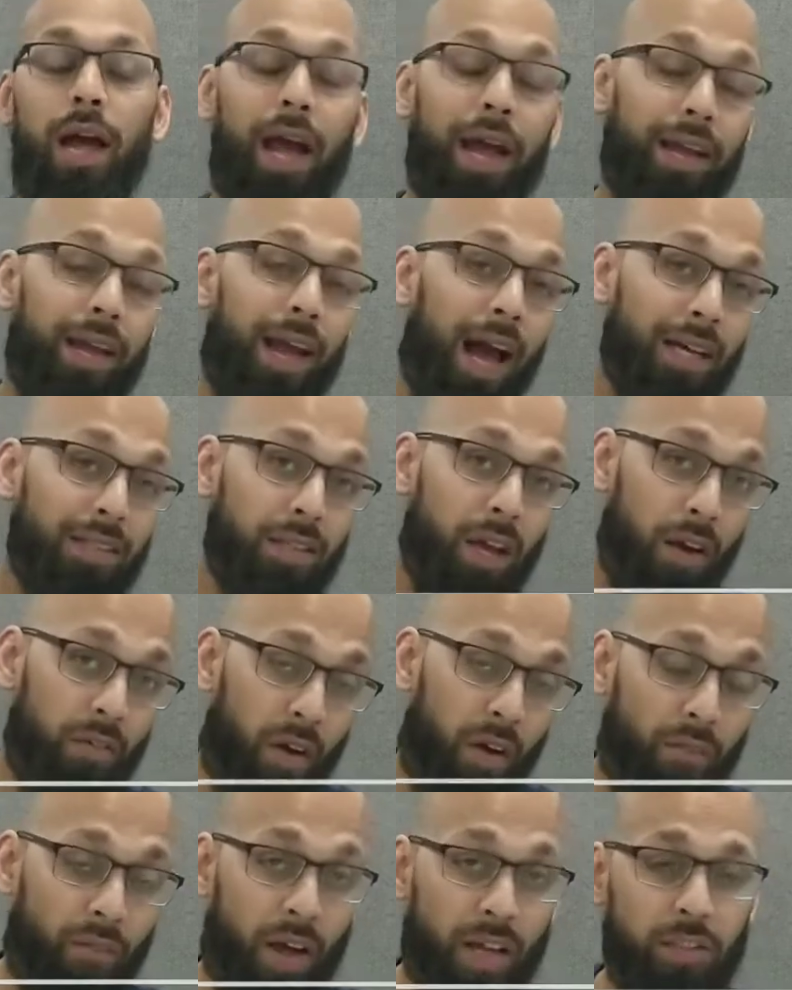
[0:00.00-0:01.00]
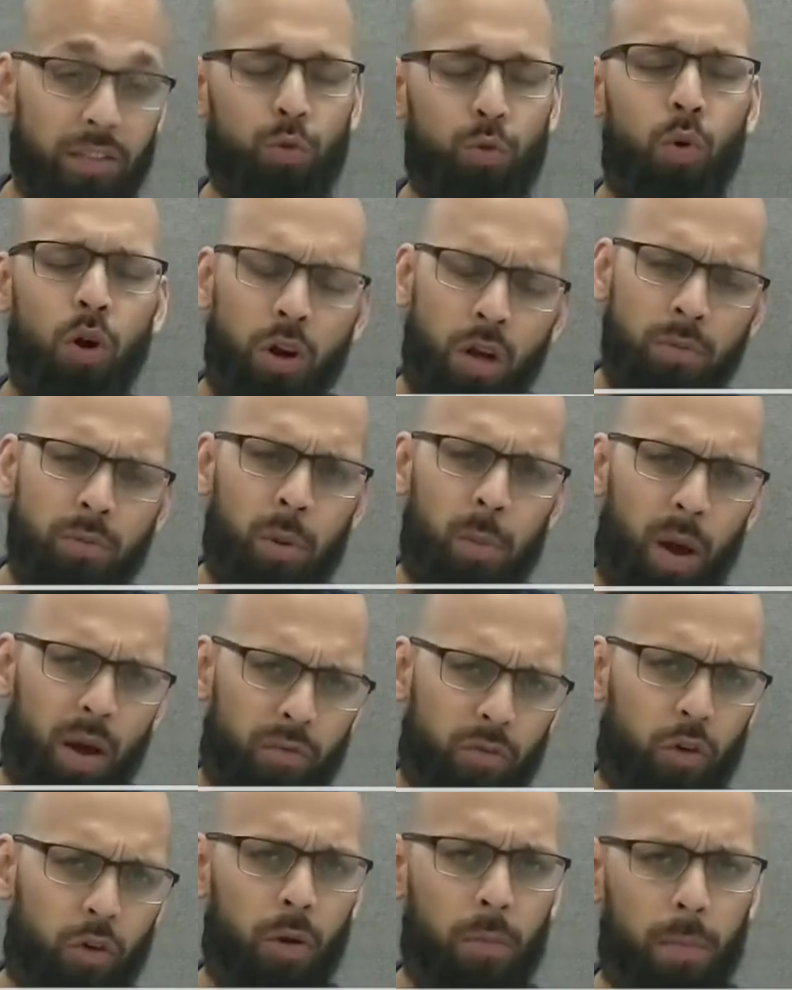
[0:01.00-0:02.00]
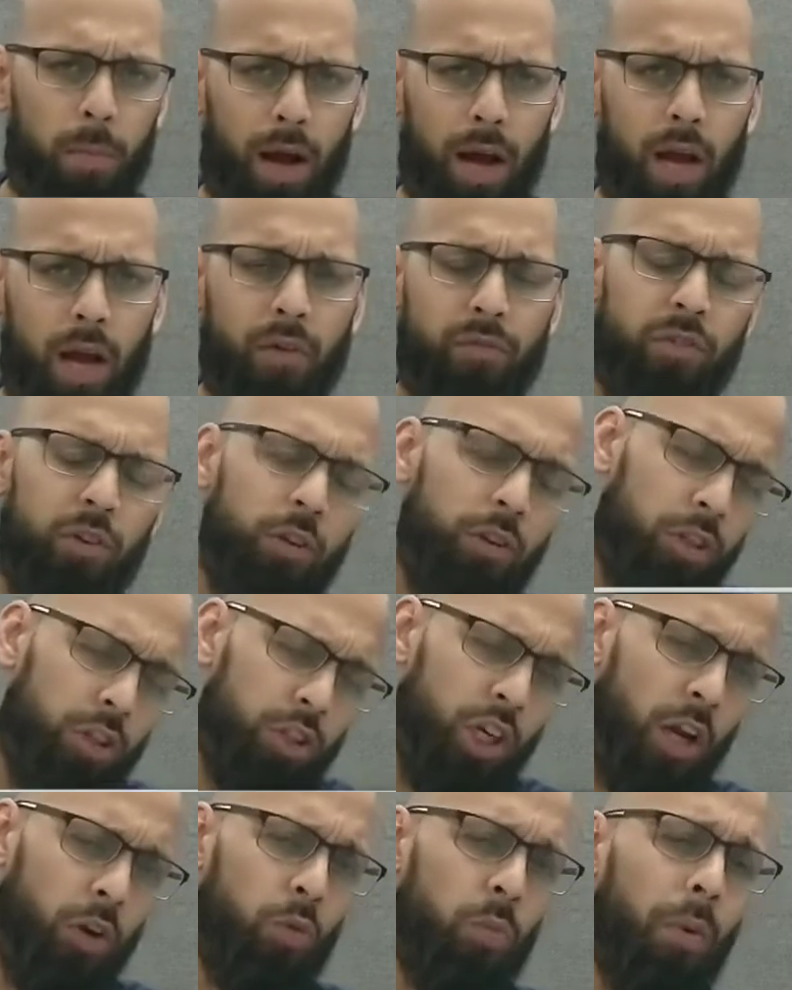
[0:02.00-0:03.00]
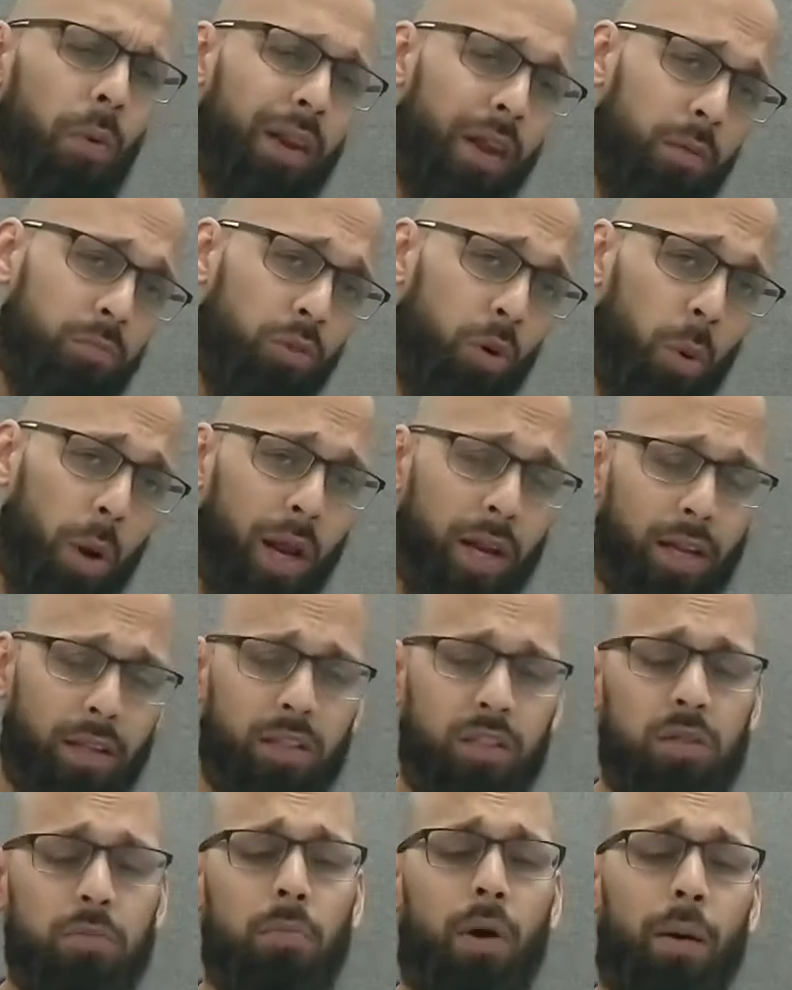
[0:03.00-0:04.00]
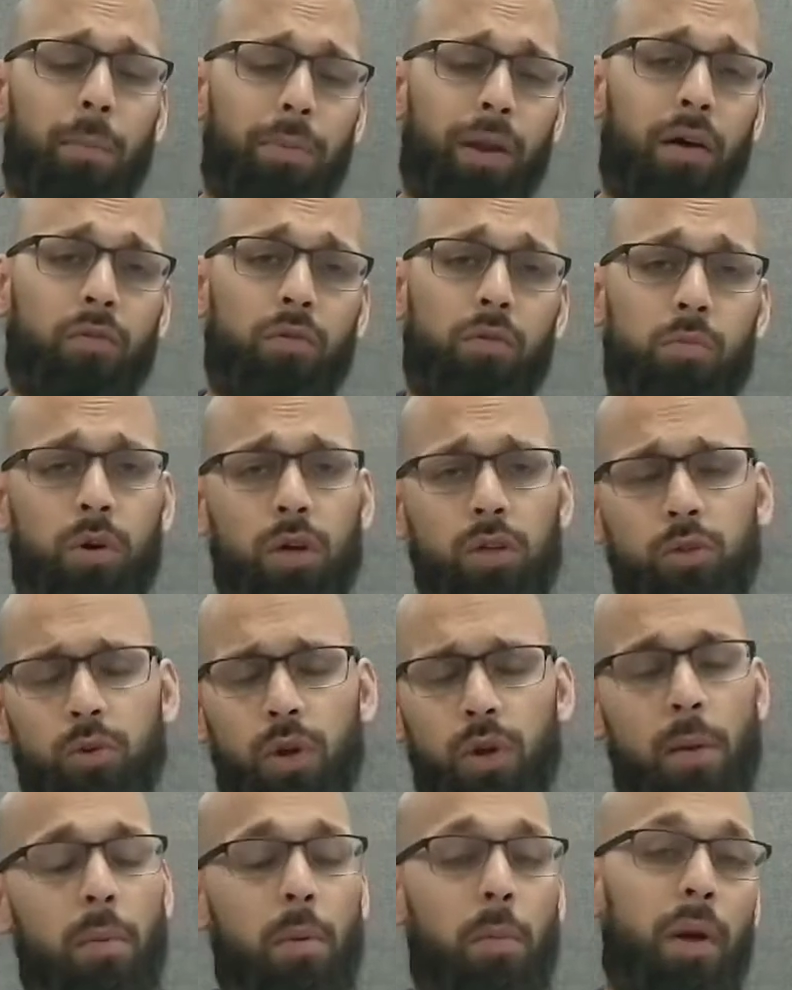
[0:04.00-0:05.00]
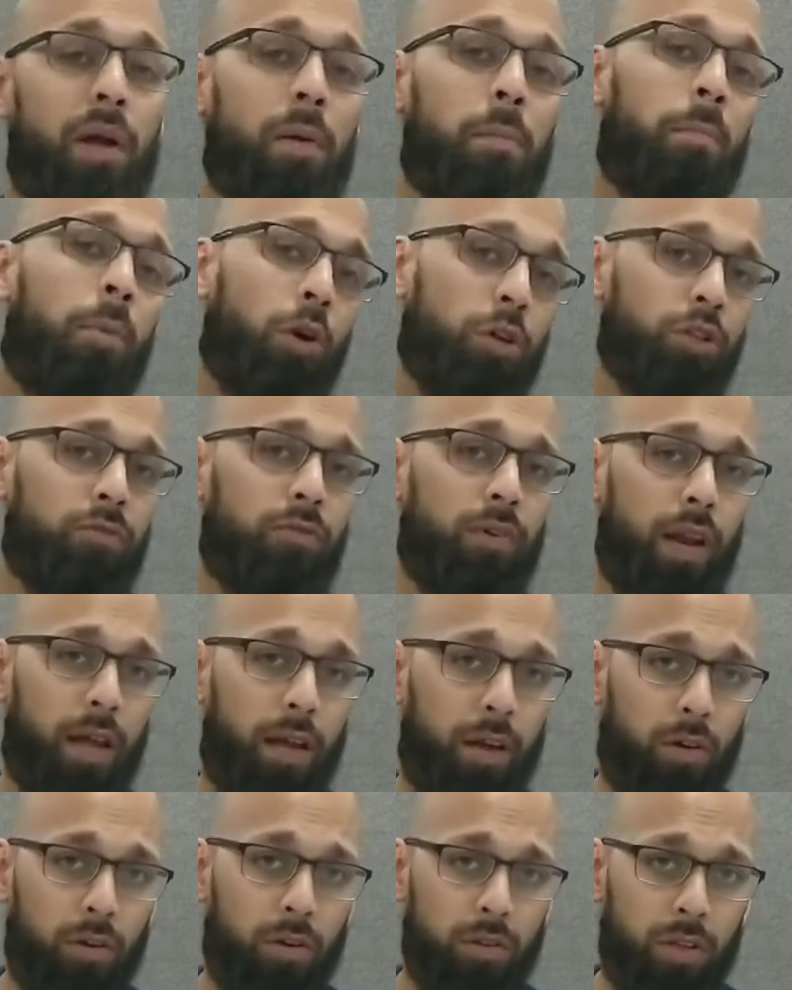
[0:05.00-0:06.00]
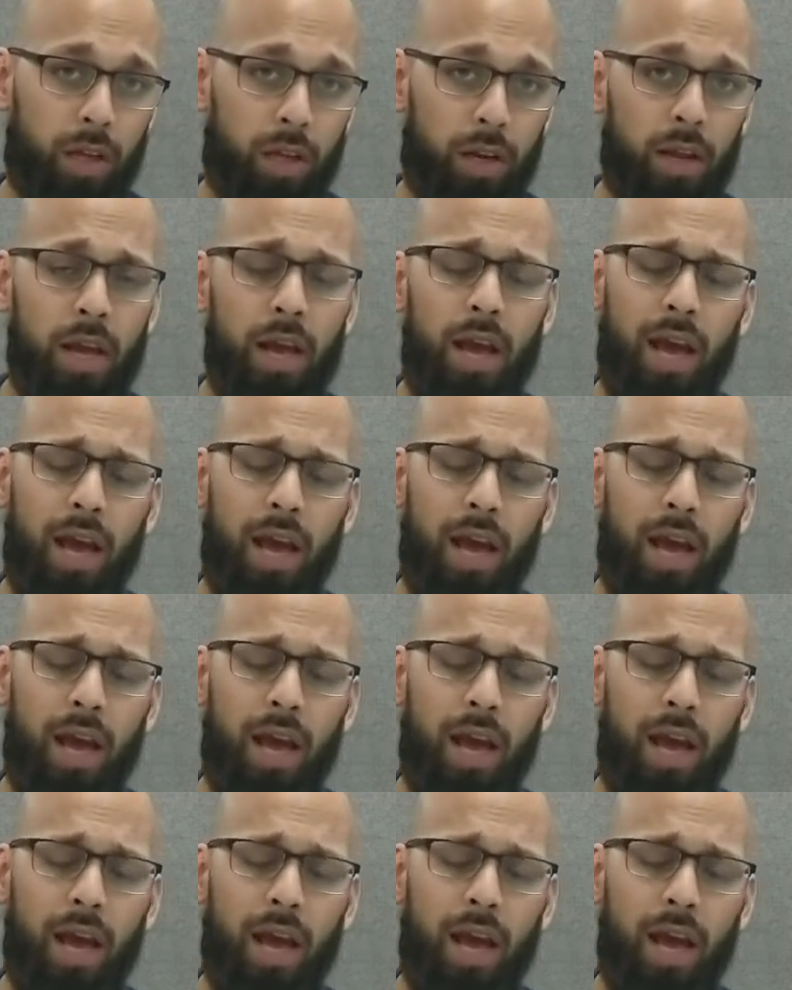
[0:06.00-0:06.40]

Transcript: Hey, how's it going, fight fans? Welcome to Mind for Combat. If you're new to this channel, my name is Rohan and this is my platform where I do MMA and boxing related content.